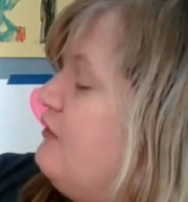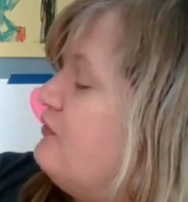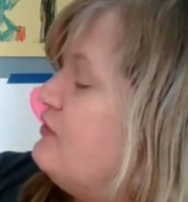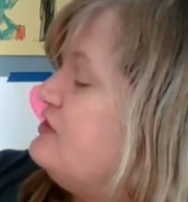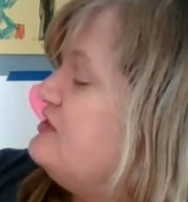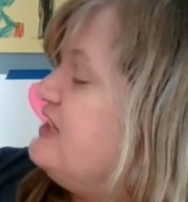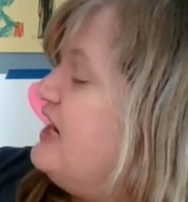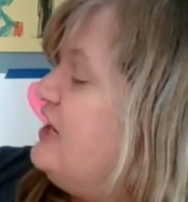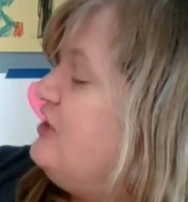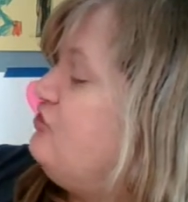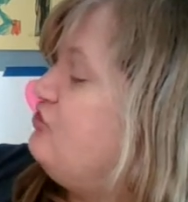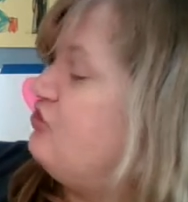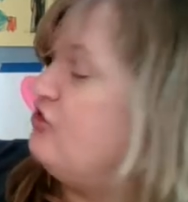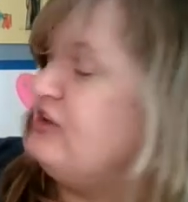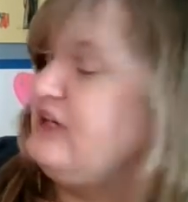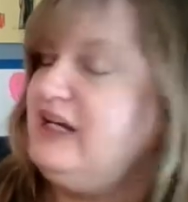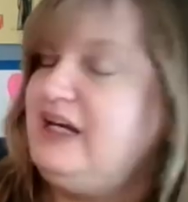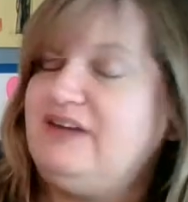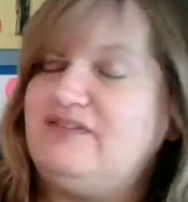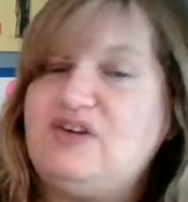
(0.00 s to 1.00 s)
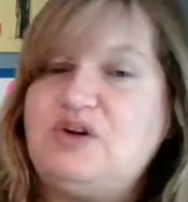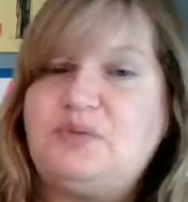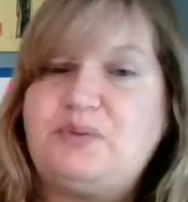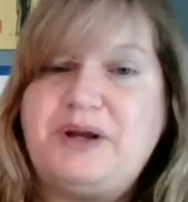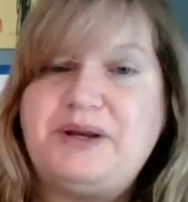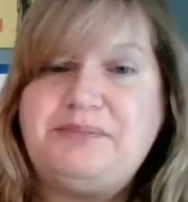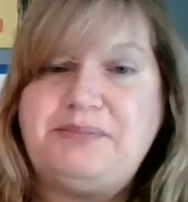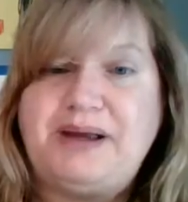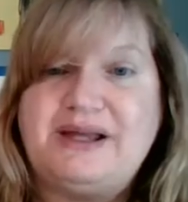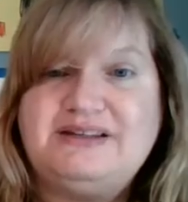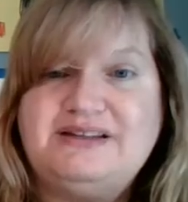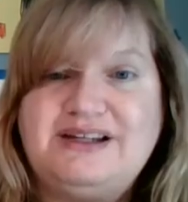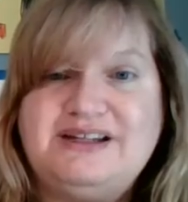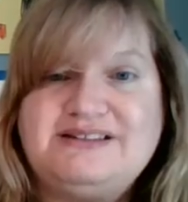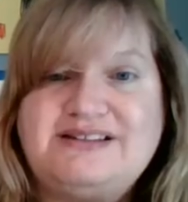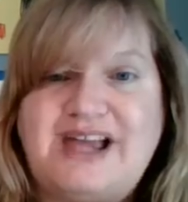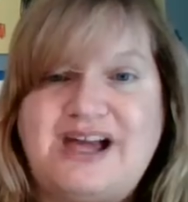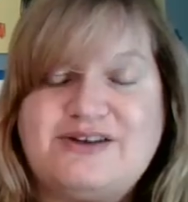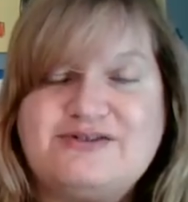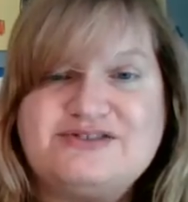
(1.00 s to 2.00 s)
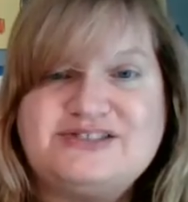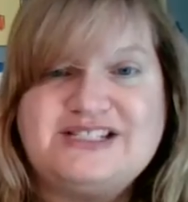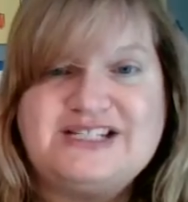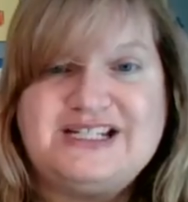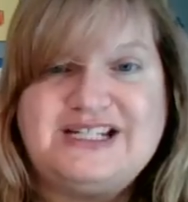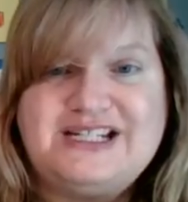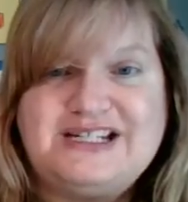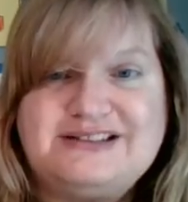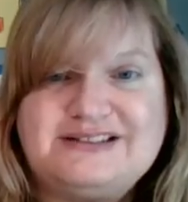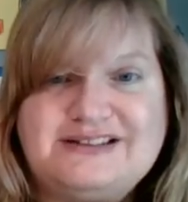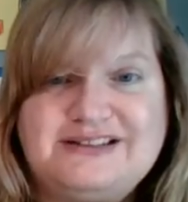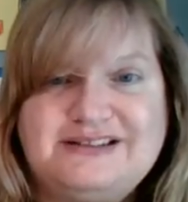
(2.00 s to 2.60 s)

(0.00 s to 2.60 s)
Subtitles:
for danger even when bending down to eat.